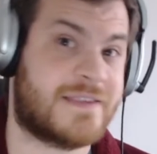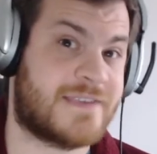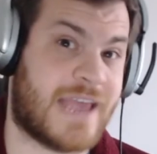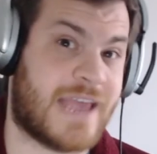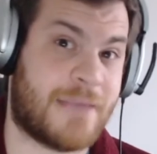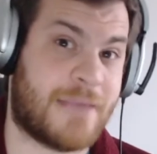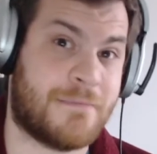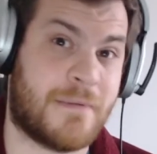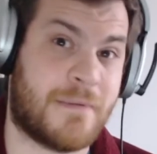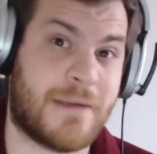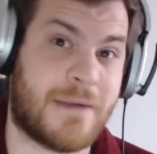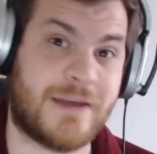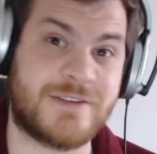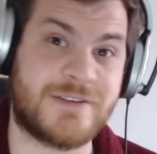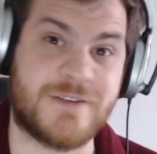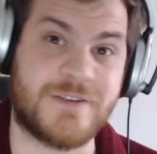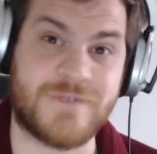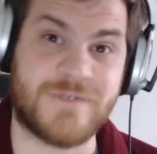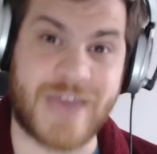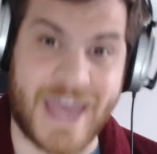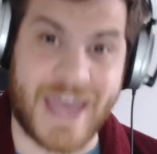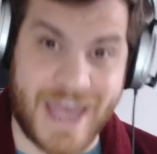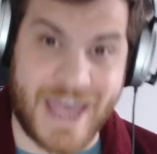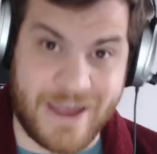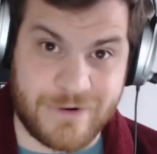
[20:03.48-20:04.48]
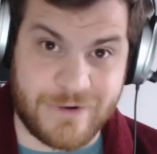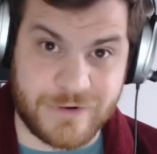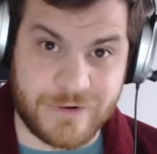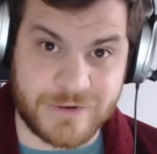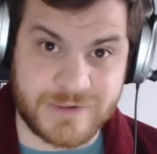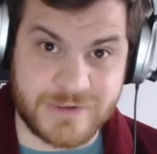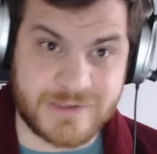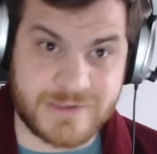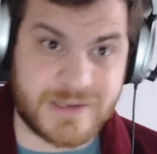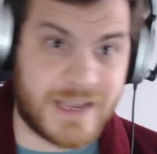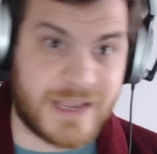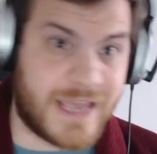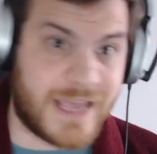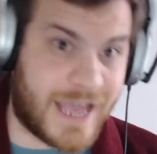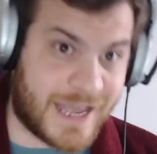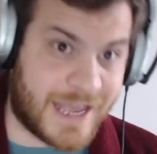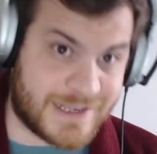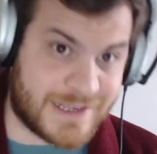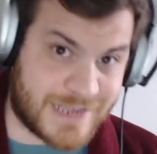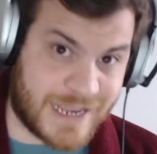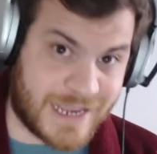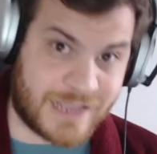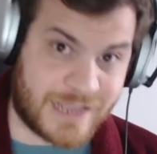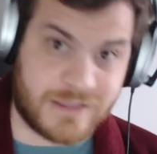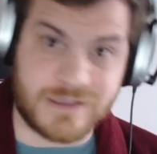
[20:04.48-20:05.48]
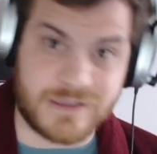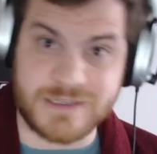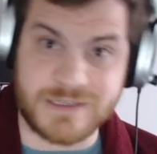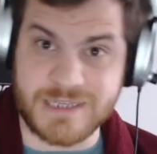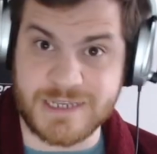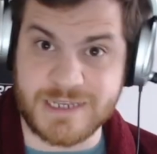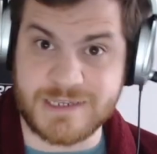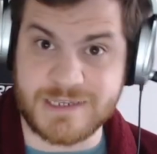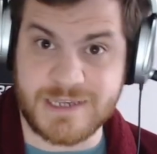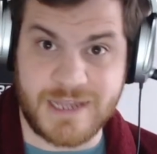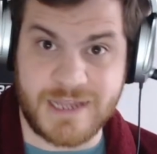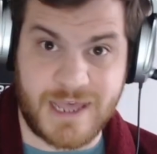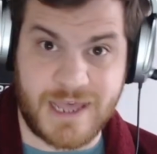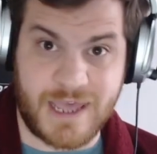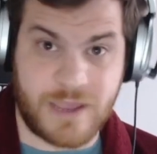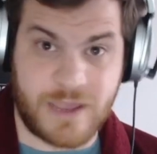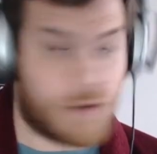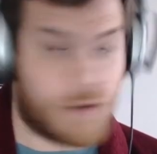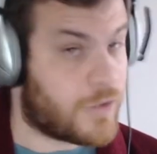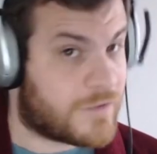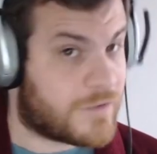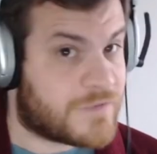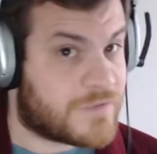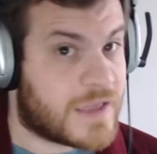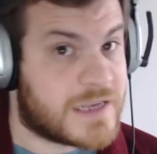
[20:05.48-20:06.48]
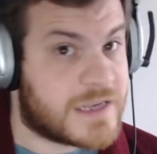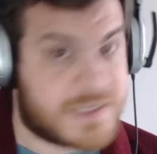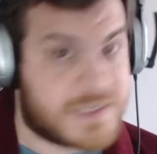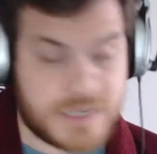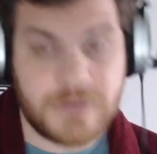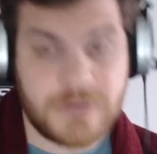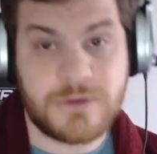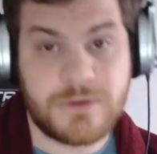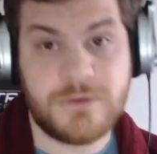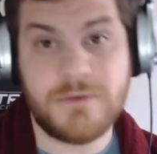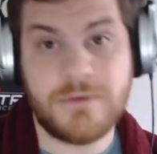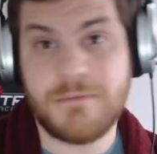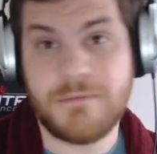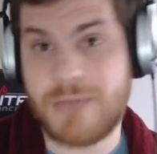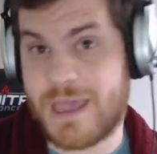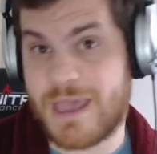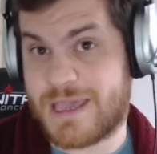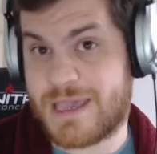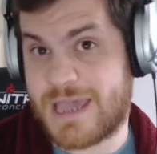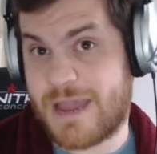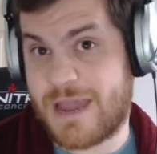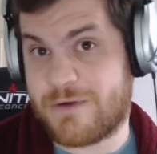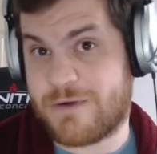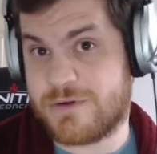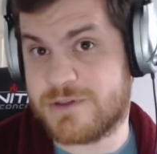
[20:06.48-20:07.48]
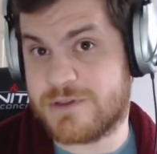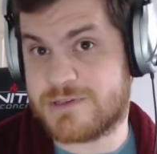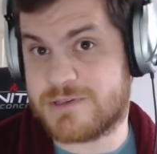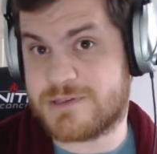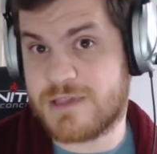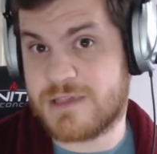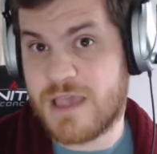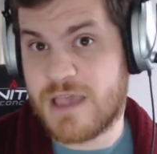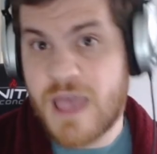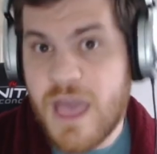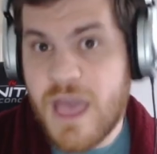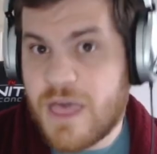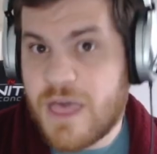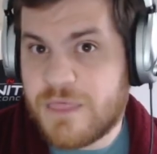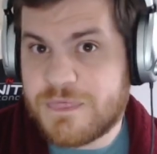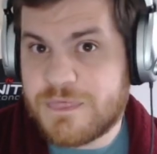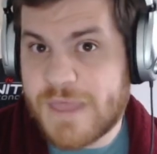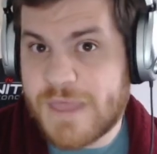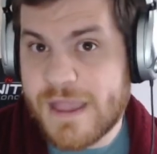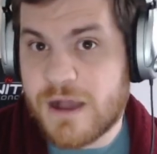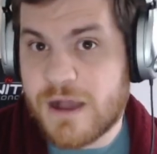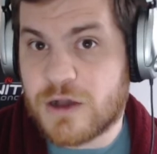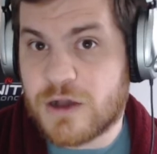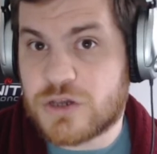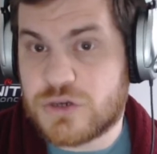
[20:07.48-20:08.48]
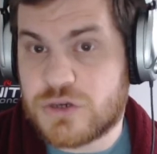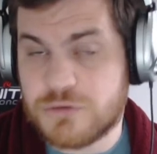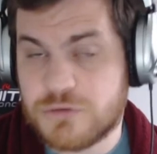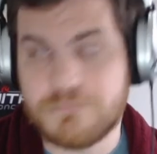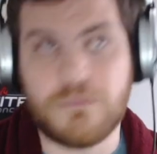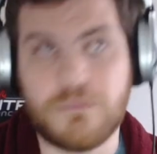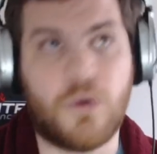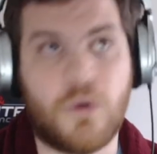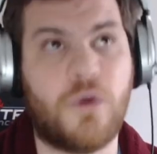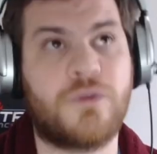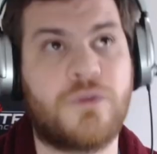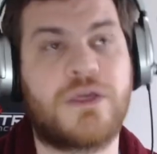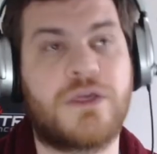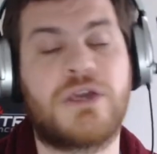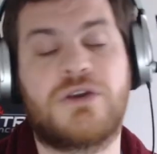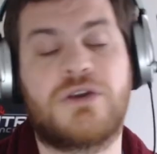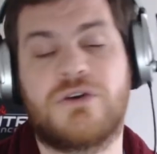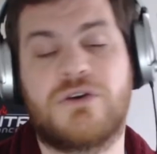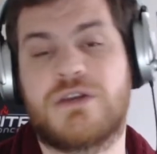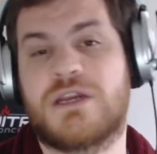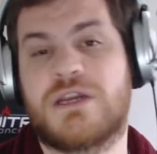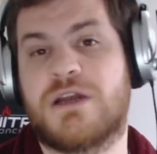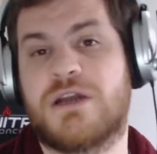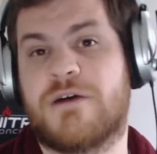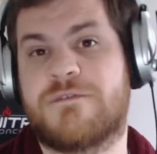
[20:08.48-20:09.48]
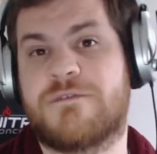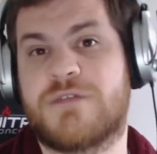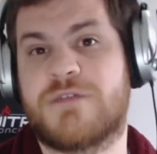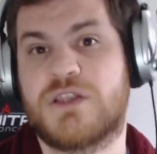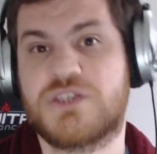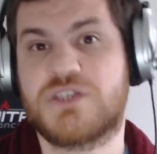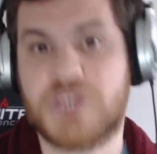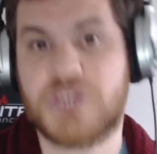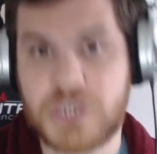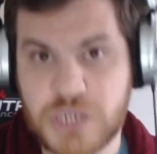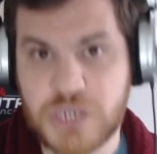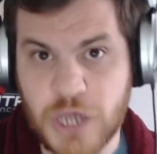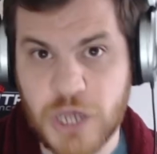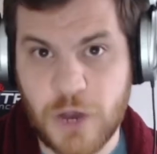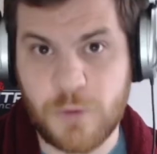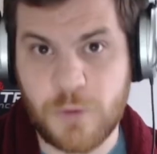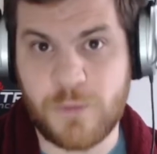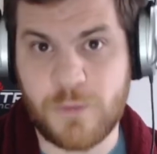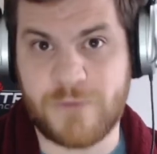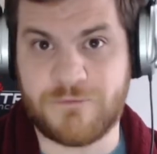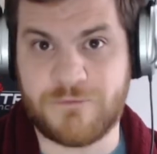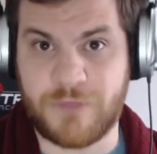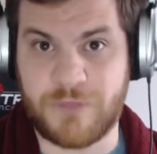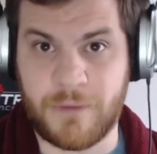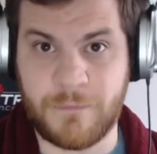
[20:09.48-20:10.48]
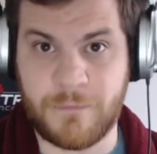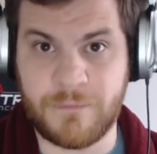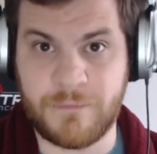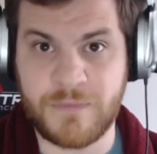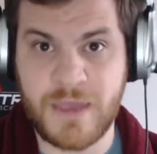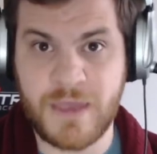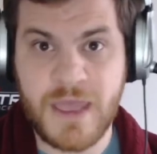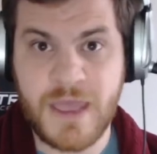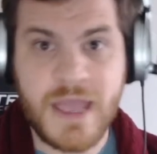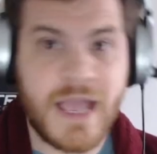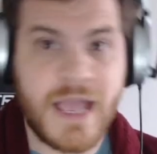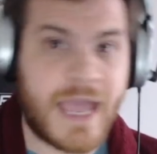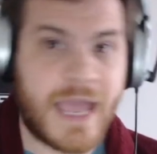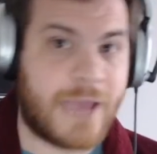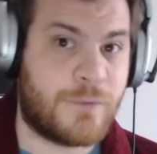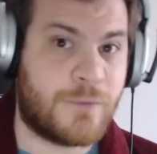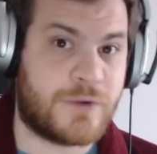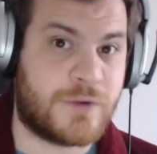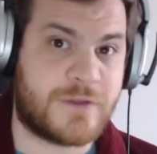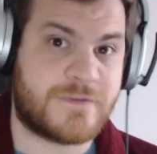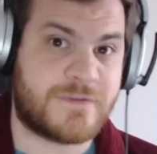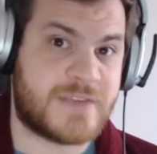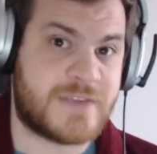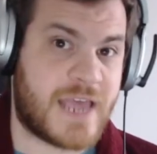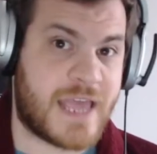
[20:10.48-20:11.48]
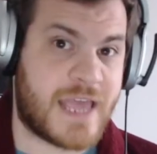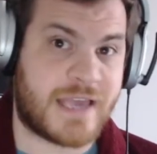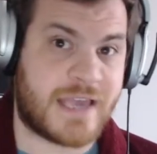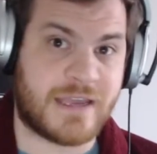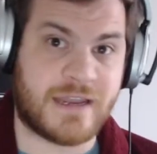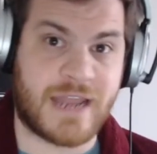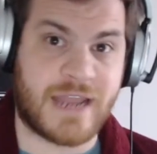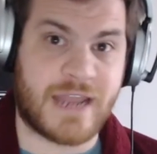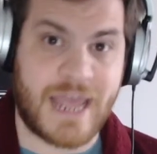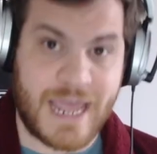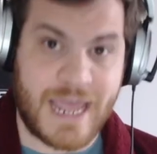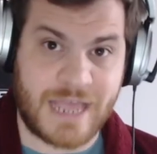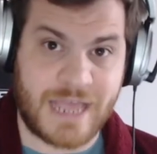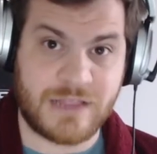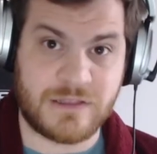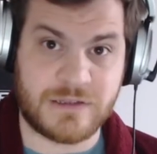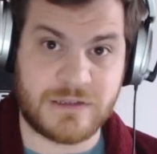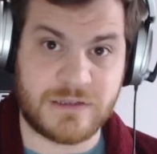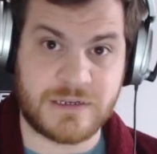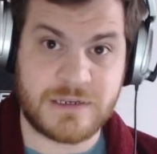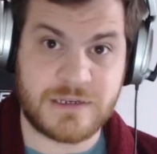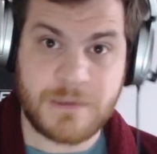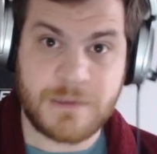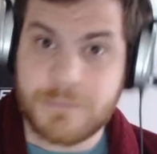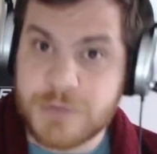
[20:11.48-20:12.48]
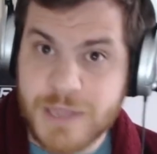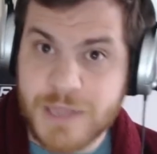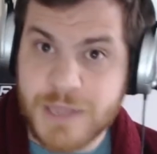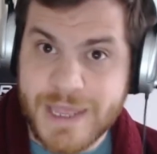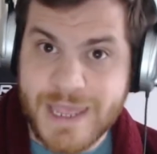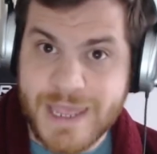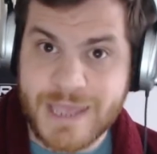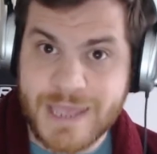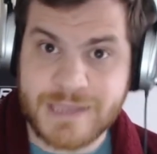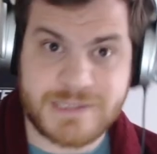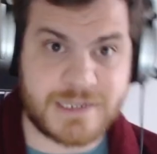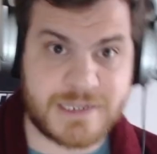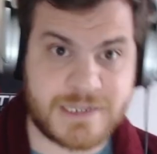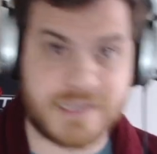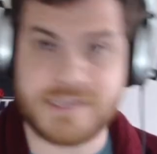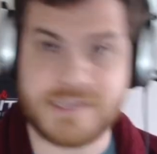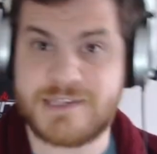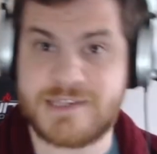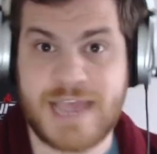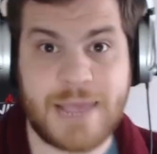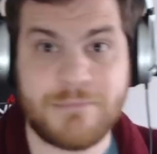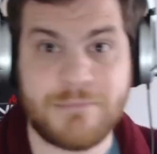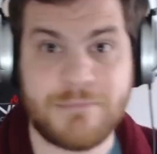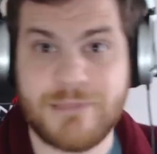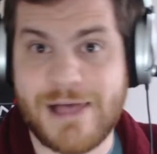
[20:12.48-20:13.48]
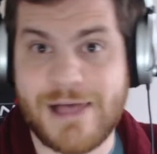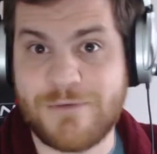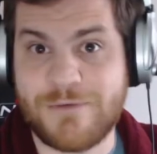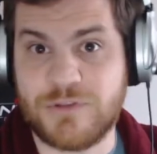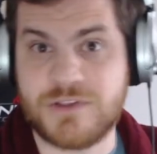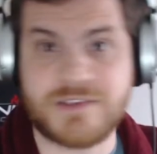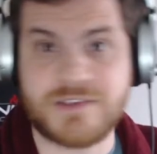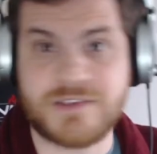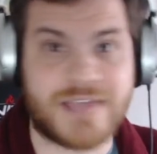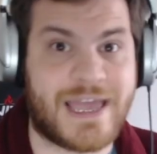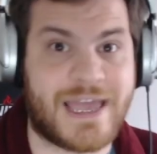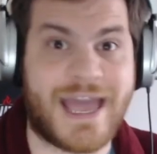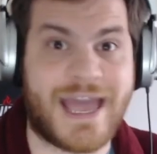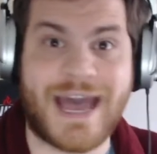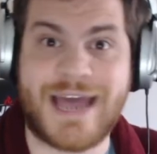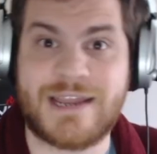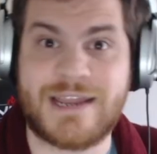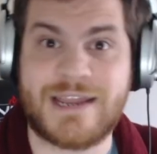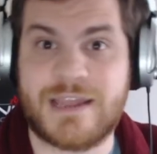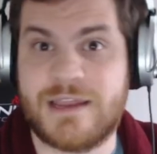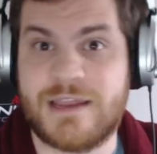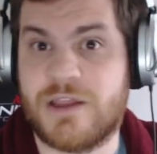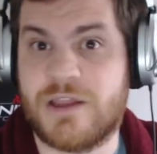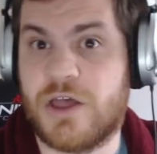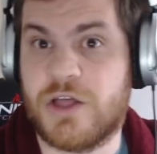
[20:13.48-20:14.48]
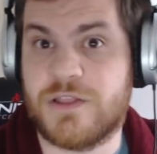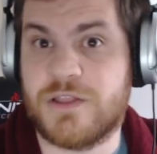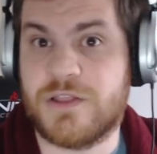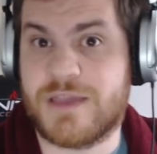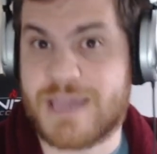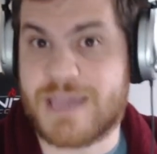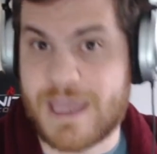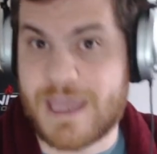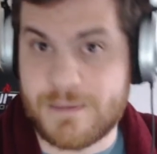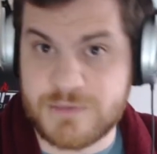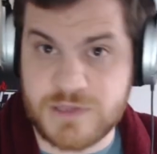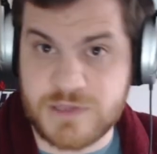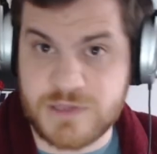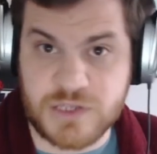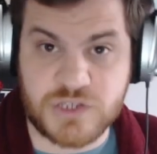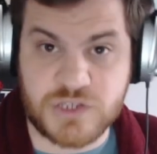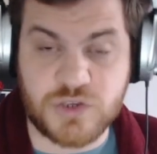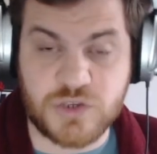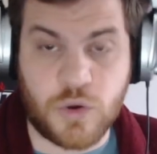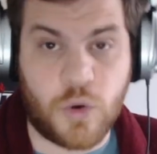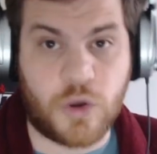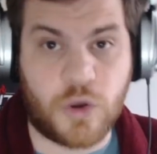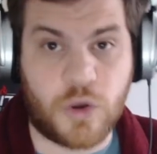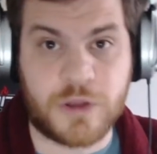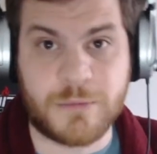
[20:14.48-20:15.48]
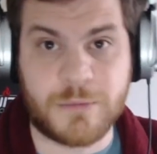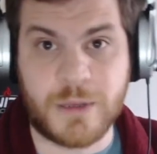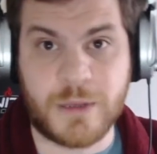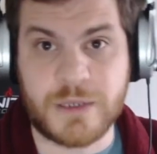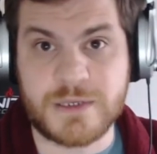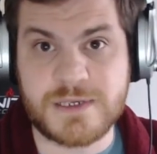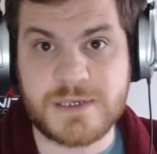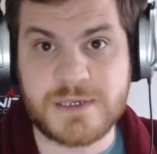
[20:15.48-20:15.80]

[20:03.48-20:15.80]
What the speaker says: amount of errors as England did today. Or if they do make errors, they are more than good enough to cope with them. It would have taken England playing to the same level as they had in earlier games of the tournament